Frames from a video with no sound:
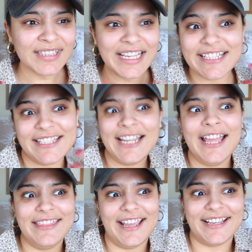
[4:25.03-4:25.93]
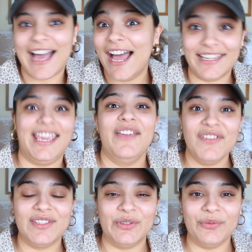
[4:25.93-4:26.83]
it's not that God gave
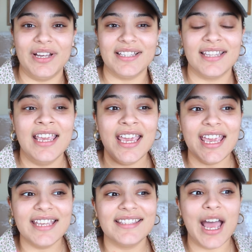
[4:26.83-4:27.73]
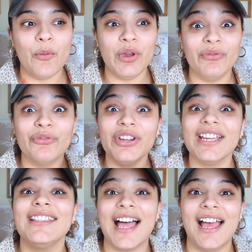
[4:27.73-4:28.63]
it to us, is that we
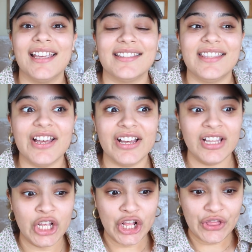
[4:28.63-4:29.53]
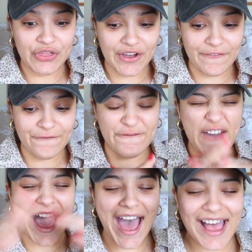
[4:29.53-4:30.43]
realize the
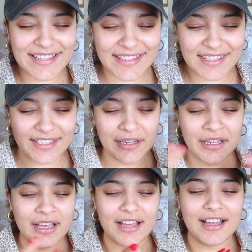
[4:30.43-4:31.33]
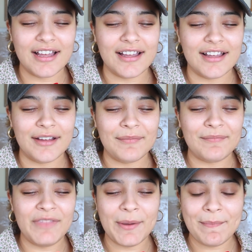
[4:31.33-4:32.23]
vast,
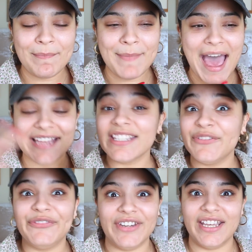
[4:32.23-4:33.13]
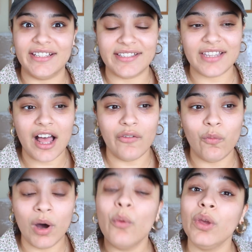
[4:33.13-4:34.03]
the massiveness
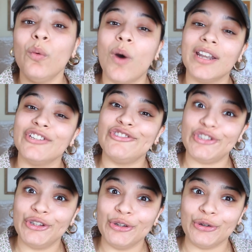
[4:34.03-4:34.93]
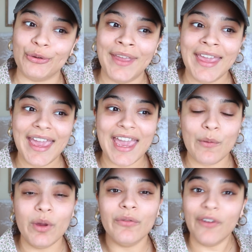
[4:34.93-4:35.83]
of what we want to do,
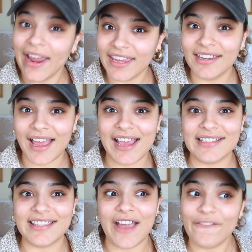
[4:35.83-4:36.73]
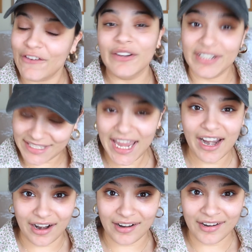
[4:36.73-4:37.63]
and we recognize that fear is
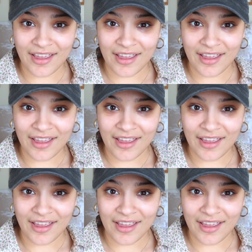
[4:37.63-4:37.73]
there.